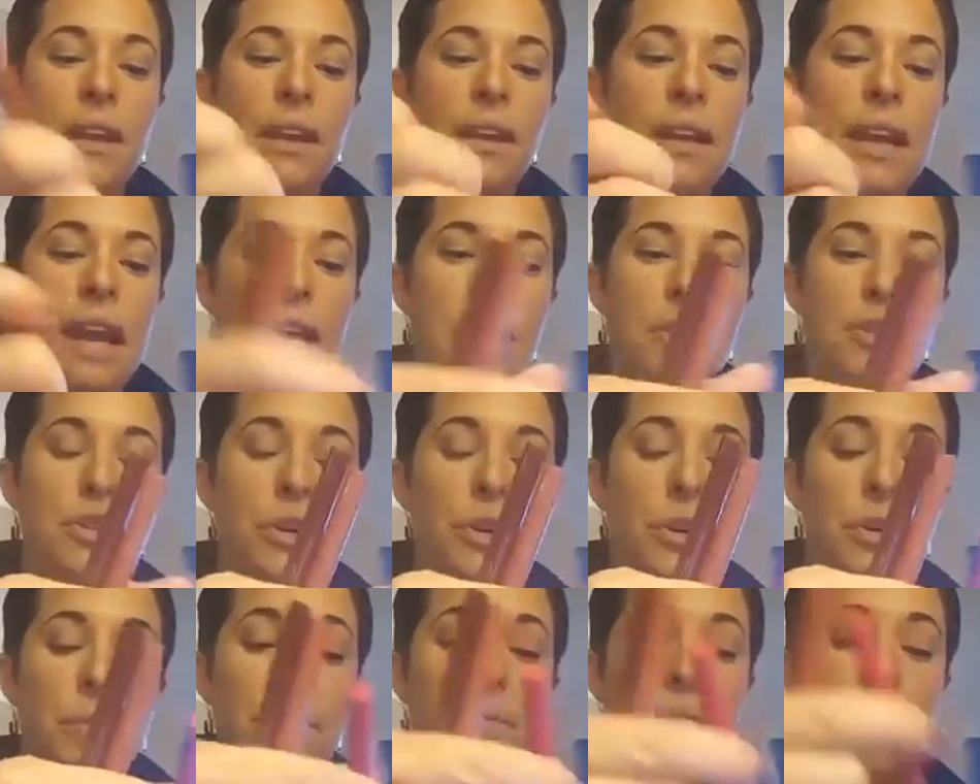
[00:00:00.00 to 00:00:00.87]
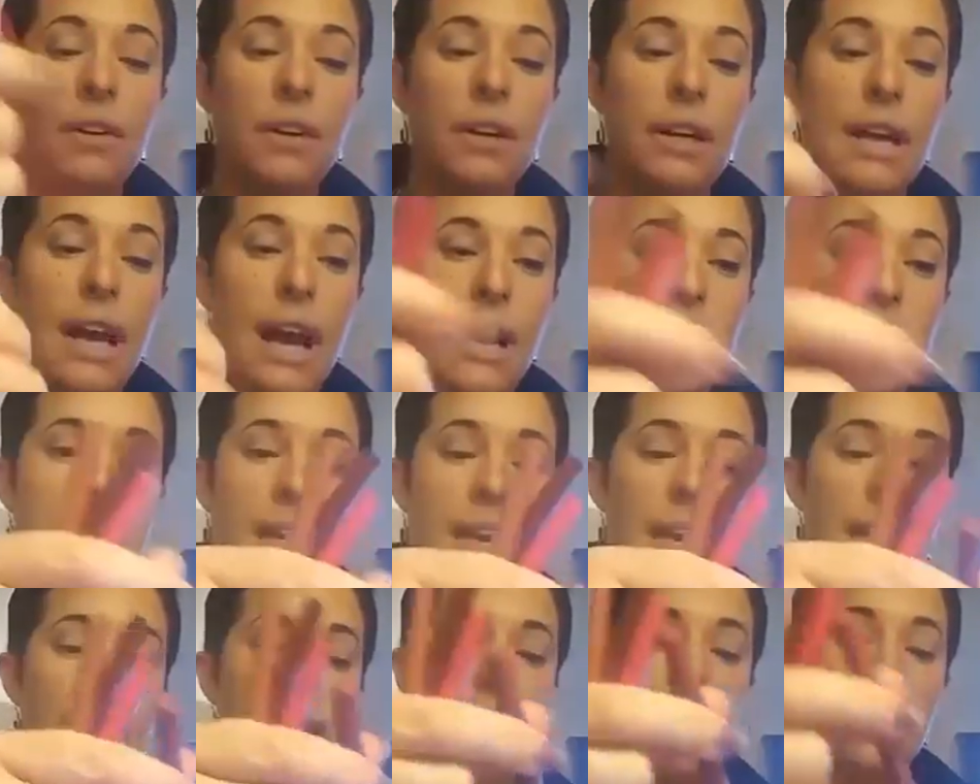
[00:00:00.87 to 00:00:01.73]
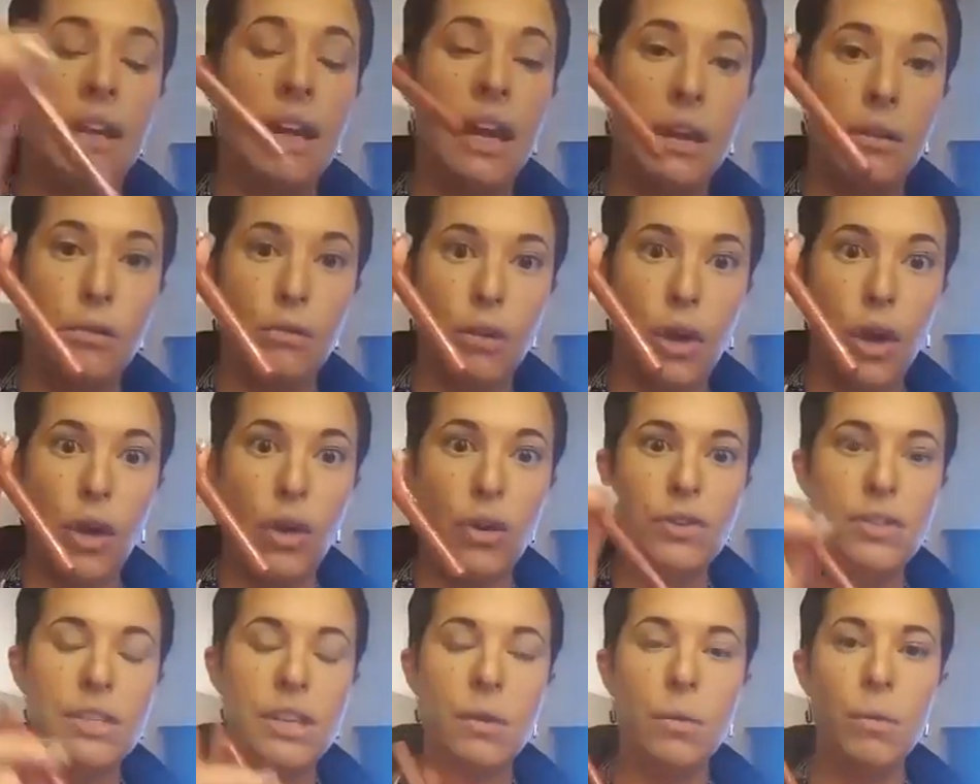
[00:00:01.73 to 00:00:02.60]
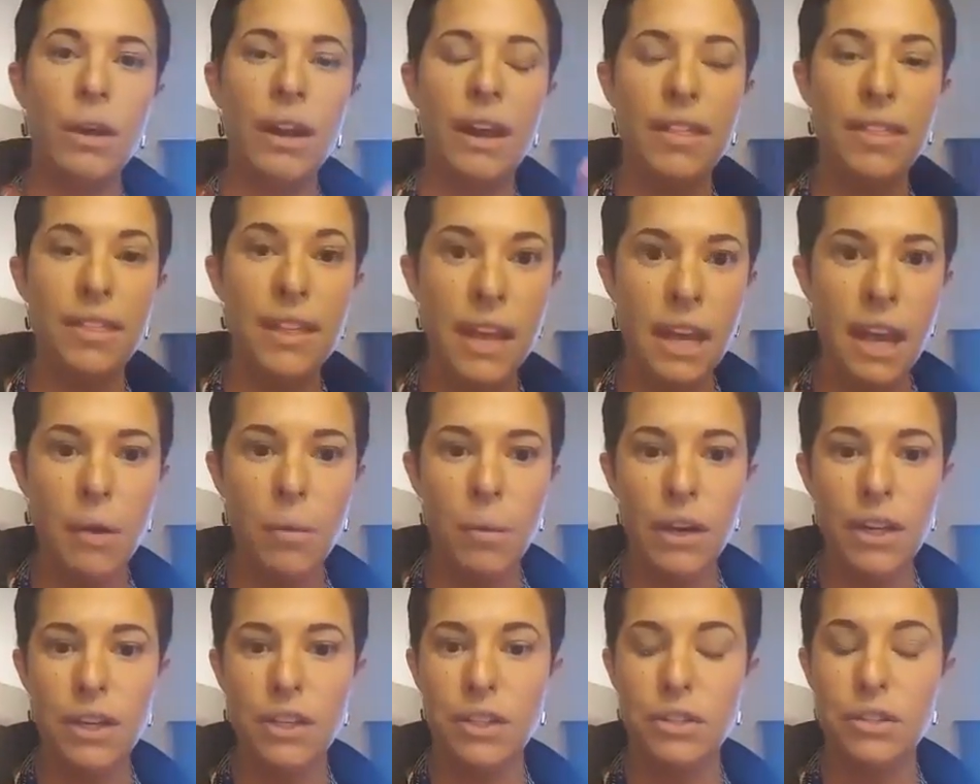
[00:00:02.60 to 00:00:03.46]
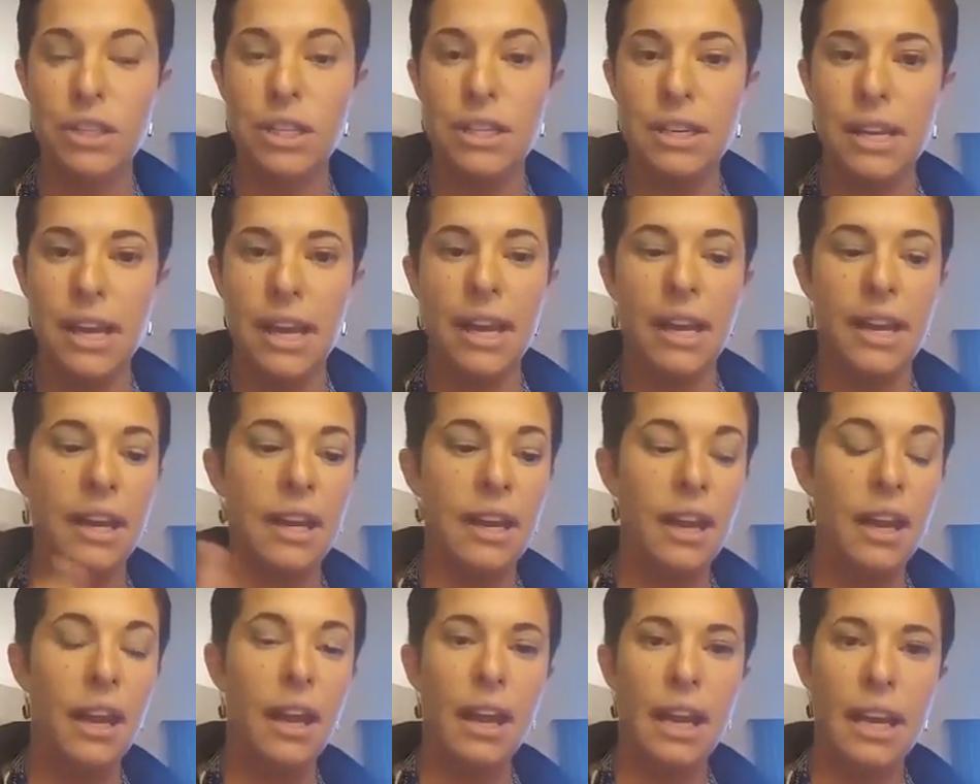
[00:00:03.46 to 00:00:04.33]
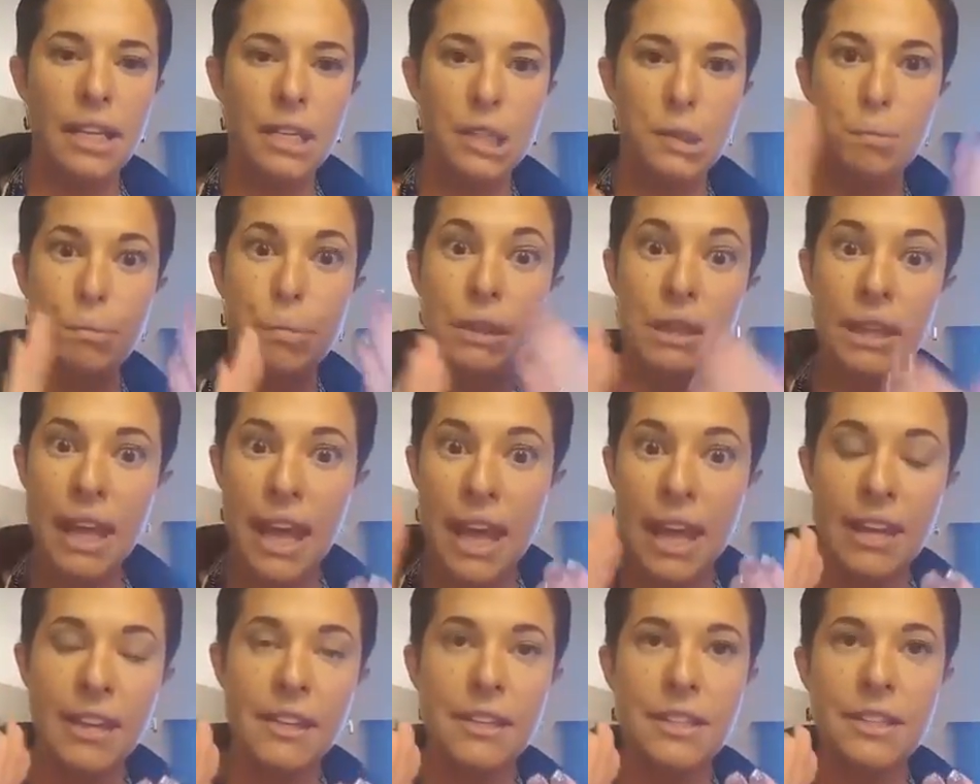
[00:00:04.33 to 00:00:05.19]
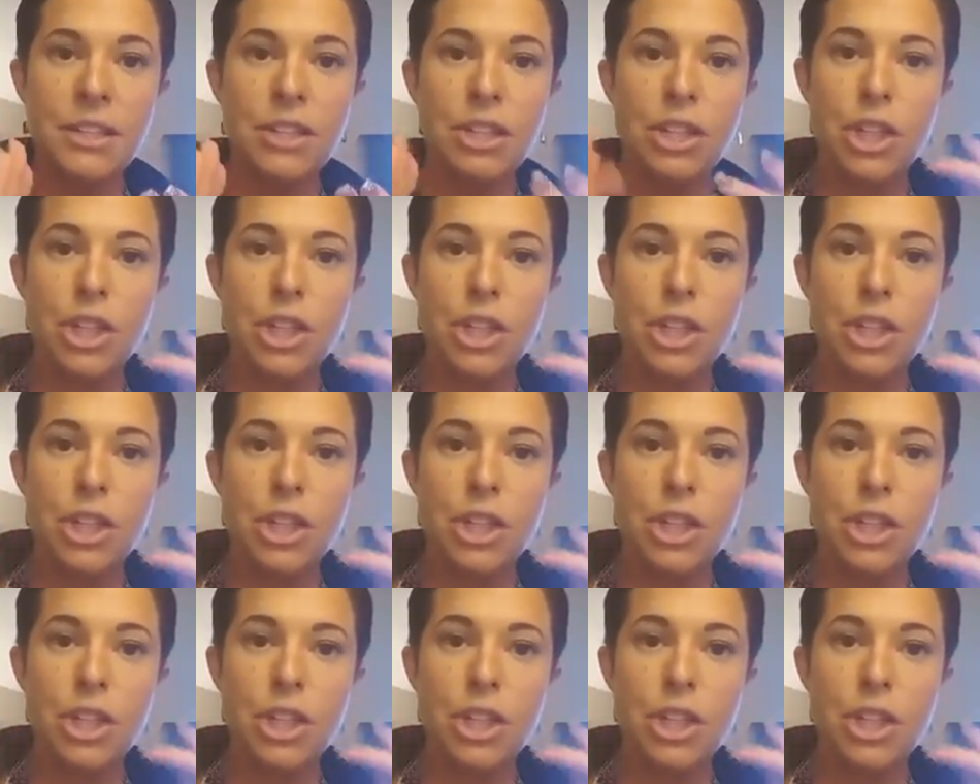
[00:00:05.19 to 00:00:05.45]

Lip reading: Natural, Cotton Candy, and Rose. And what I think I want to do today is blend